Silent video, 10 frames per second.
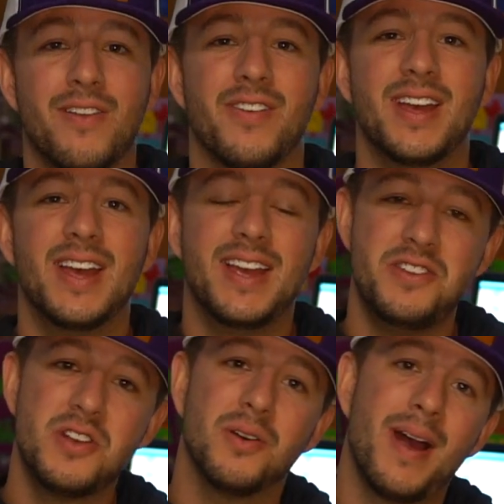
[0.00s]
of it. And
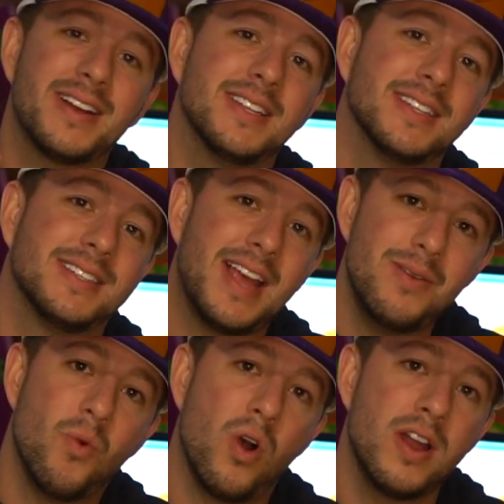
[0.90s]
you can go back to the
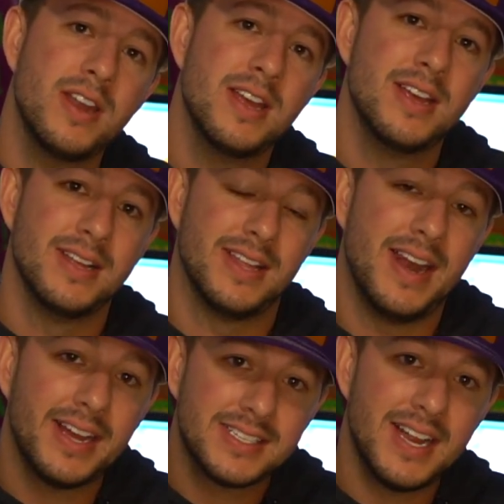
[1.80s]
same one the
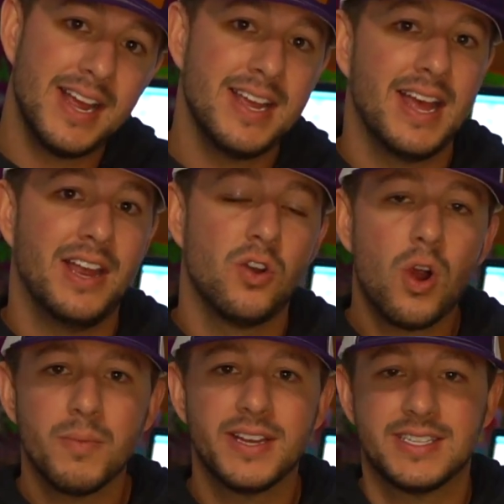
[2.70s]
next day, and
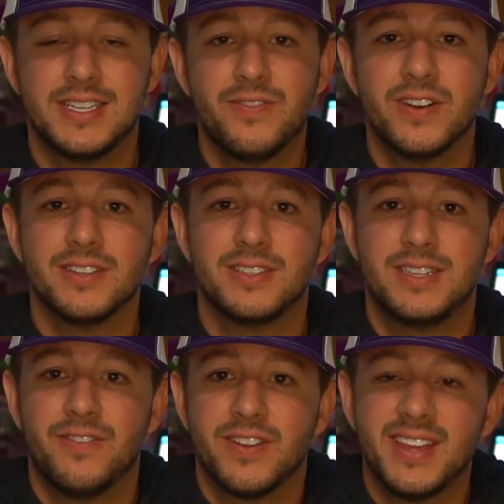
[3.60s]
normally it's a different
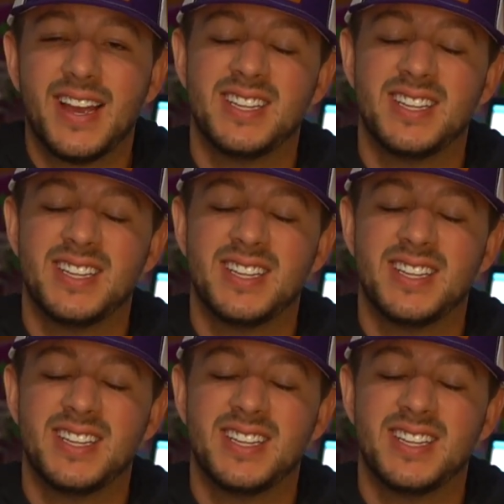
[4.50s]
thing.